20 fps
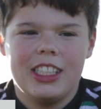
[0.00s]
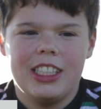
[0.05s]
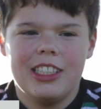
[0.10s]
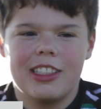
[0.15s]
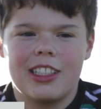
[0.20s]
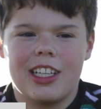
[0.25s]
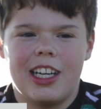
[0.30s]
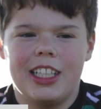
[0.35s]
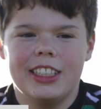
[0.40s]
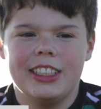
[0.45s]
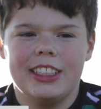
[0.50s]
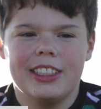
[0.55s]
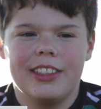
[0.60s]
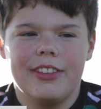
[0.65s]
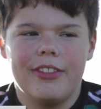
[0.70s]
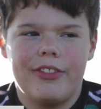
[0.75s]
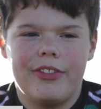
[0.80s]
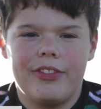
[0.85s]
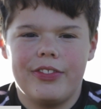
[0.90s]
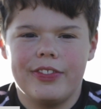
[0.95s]
He would kind
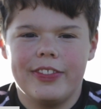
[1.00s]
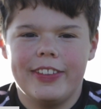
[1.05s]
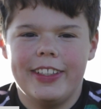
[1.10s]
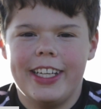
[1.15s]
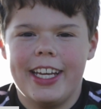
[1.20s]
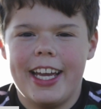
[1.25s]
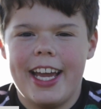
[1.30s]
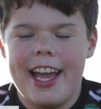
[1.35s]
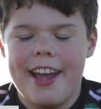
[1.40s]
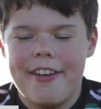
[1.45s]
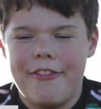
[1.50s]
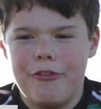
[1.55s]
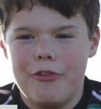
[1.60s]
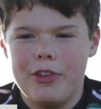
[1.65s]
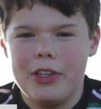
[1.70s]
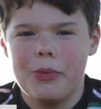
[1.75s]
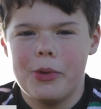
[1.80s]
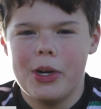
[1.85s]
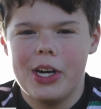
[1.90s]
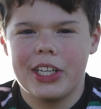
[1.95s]
of,
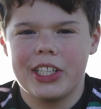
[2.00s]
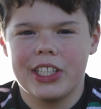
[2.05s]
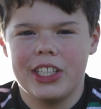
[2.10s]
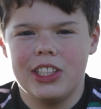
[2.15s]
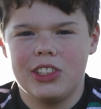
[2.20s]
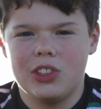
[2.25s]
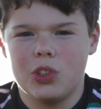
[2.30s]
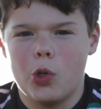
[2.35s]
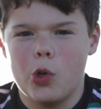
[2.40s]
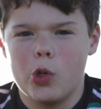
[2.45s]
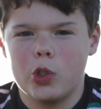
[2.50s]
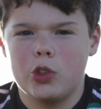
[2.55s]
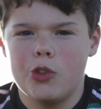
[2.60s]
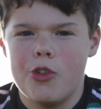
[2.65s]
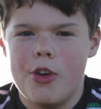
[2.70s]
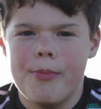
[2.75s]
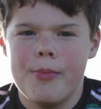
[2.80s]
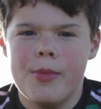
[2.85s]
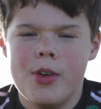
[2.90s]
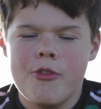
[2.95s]
if we were going to talk
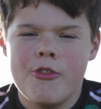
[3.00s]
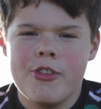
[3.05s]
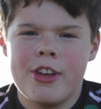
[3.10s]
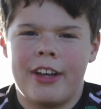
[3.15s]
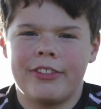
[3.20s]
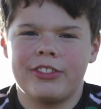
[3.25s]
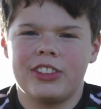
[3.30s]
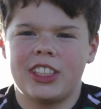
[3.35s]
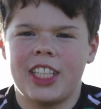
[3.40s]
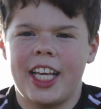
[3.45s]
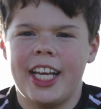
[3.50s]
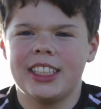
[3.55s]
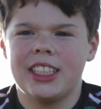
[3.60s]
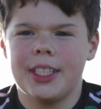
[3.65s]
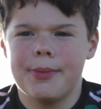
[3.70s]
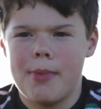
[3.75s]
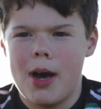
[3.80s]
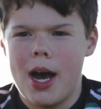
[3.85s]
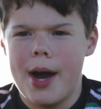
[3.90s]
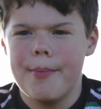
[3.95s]
to him, we'd have to say it
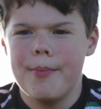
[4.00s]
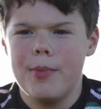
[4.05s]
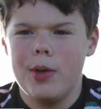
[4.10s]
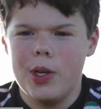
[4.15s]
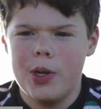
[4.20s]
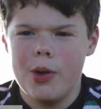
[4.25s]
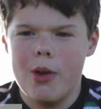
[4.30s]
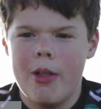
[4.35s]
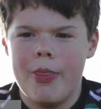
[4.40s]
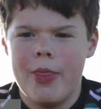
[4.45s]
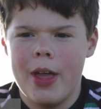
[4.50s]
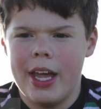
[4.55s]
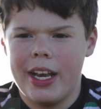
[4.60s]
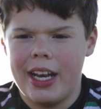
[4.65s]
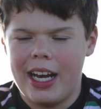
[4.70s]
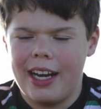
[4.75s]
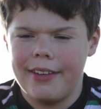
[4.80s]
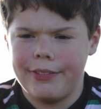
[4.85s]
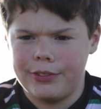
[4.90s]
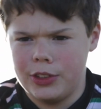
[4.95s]
to mum, who would
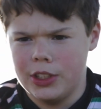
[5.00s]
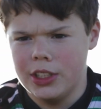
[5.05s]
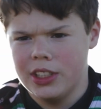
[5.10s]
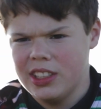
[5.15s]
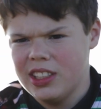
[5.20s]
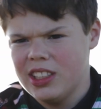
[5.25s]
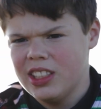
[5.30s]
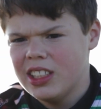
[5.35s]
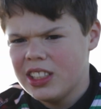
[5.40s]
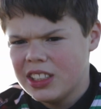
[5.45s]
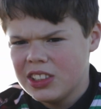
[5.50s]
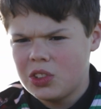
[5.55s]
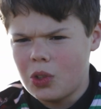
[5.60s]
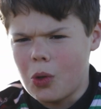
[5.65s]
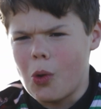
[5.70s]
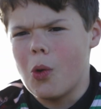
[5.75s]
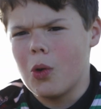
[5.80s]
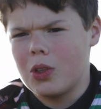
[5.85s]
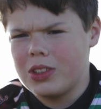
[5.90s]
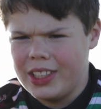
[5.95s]
then have to
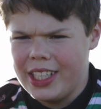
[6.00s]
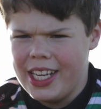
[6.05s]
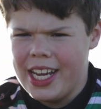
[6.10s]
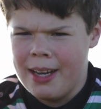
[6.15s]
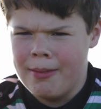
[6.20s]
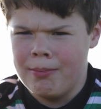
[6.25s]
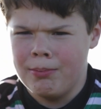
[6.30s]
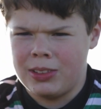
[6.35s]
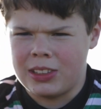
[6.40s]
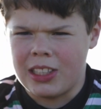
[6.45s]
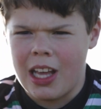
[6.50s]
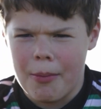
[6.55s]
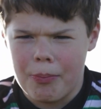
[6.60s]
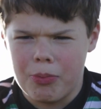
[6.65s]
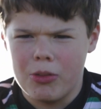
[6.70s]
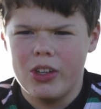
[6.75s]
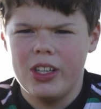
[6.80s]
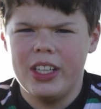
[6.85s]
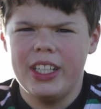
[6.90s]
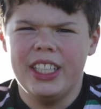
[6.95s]
talk to him
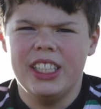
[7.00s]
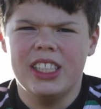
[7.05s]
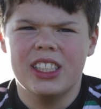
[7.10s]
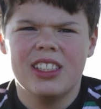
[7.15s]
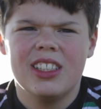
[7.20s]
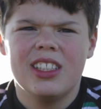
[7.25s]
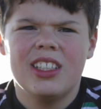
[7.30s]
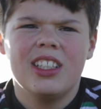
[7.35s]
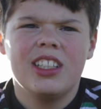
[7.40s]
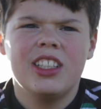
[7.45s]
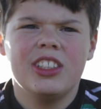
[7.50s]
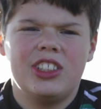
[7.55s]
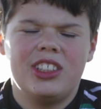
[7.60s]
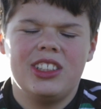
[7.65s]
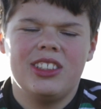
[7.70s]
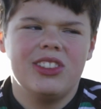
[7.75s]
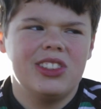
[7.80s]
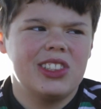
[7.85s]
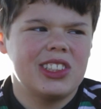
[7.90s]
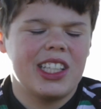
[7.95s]
separately because
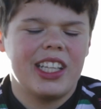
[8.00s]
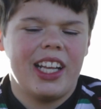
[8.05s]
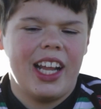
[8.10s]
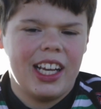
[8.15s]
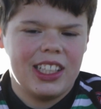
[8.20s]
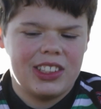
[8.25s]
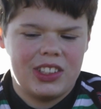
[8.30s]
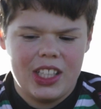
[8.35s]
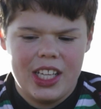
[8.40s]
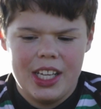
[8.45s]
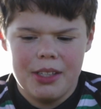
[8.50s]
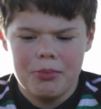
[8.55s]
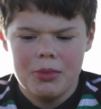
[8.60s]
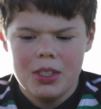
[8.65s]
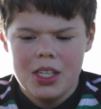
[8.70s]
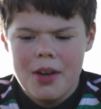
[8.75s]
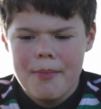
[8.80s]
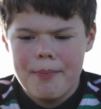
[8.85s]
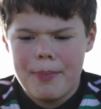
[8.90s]
she was sat next to him.